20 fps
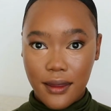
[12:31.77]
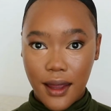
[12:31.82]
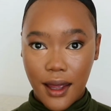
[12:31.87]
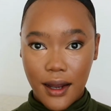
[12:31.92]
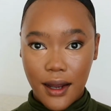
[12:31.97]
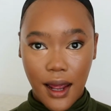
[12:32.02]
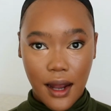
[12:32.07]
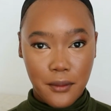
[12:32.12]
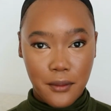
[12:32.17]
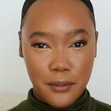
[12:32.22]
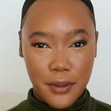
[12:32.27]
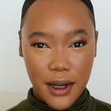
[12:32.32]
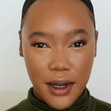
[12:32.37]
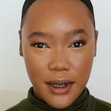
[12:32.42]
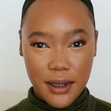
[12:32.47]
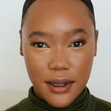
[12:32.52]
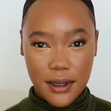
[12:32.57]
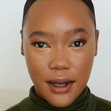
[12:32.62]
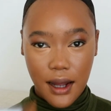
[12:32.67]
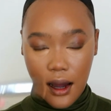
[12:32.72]
that and
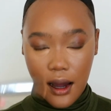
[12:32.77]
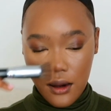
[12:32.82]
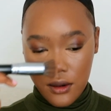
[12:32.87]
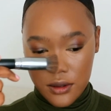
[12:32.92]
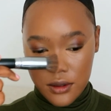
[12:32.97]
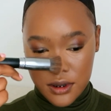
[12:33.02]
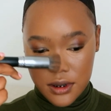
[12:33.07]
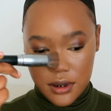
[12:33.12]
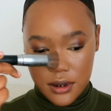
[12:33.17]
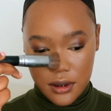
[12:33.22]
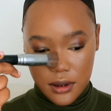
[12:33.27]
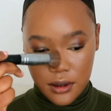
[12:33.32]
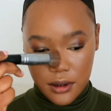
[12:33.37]
blend it out.